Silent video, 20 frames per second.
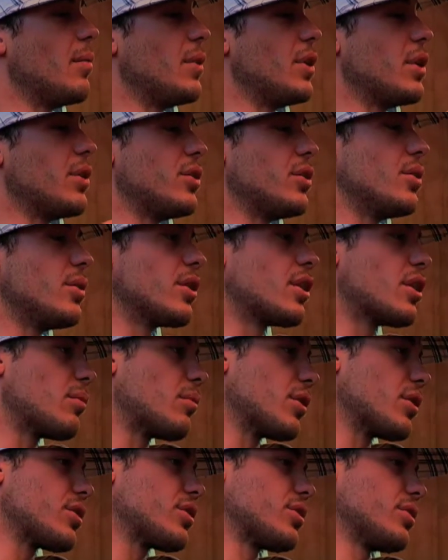you know, doing
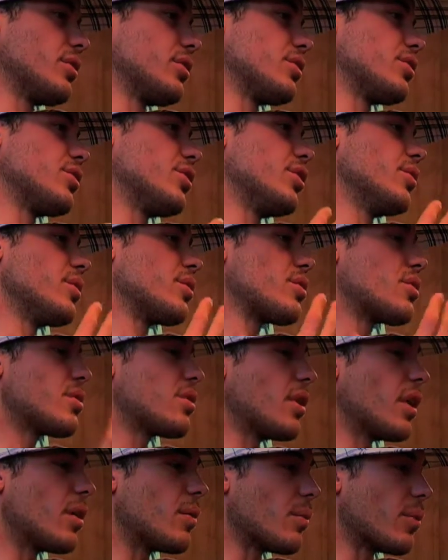commercials, doing
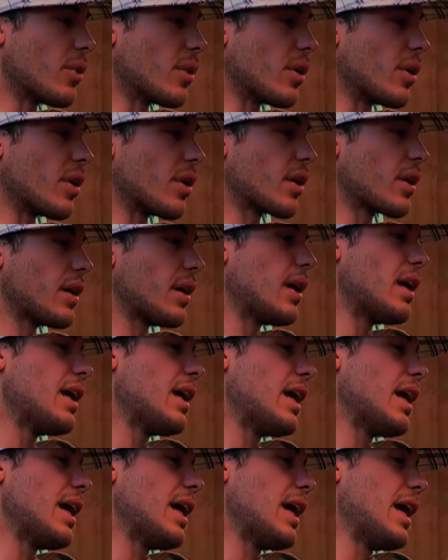stunt work,
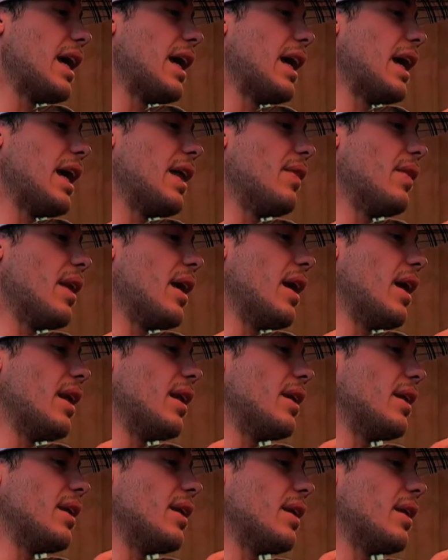and
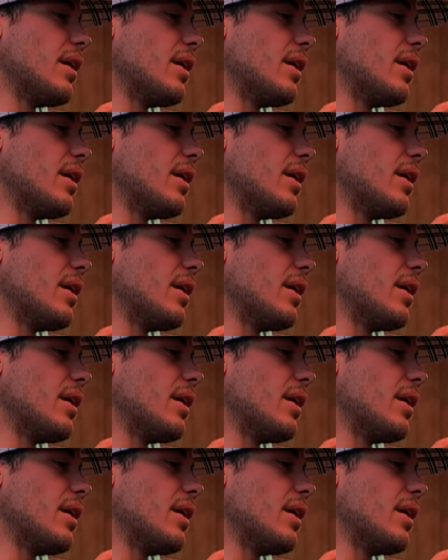then